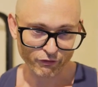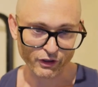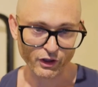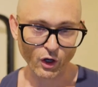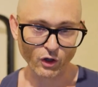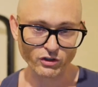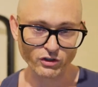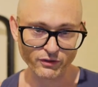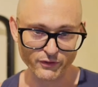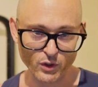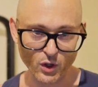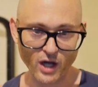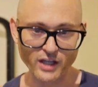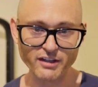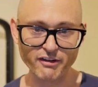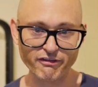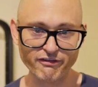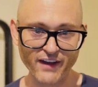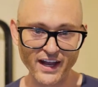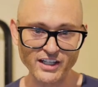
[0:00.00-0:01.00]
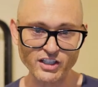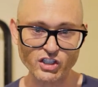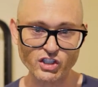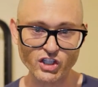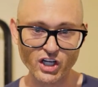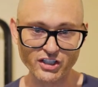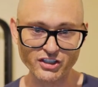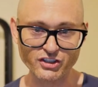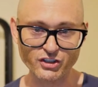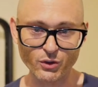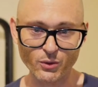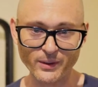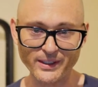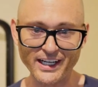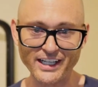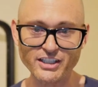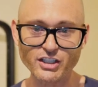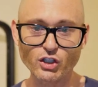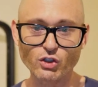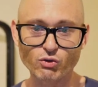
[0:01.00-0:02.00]
For those of you on the fence, just do
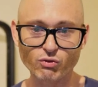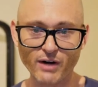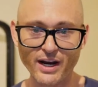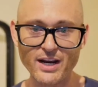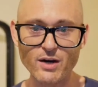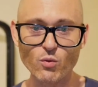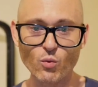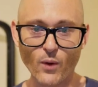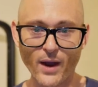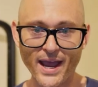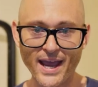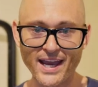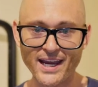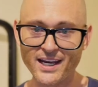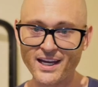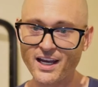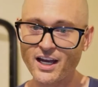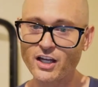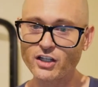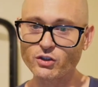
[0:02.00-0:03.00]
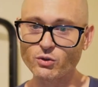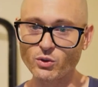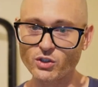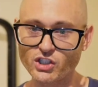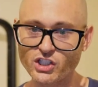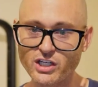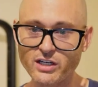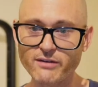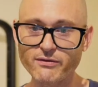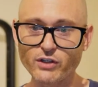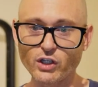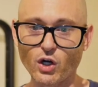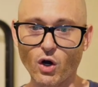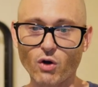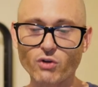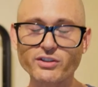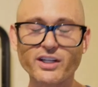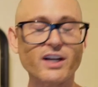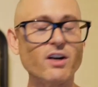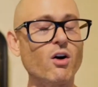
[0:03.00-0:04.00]
it. It's a great way to achieve your
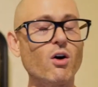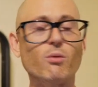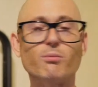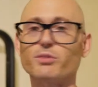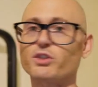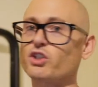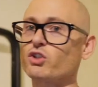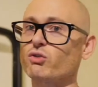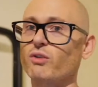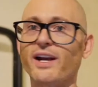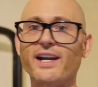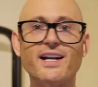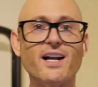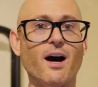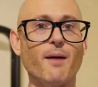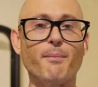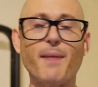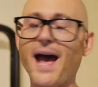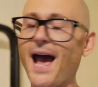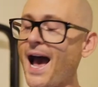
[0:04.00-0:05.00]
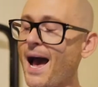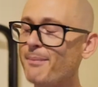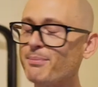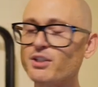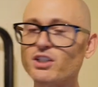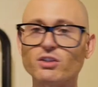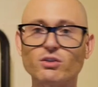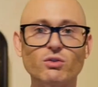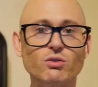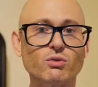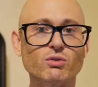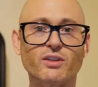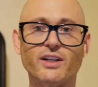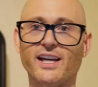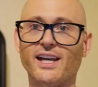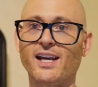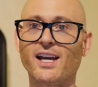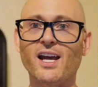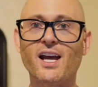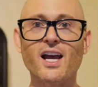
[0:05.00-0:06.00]
goals at home. Straight up.
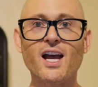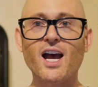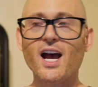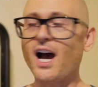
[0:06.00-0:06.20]
Absolutely.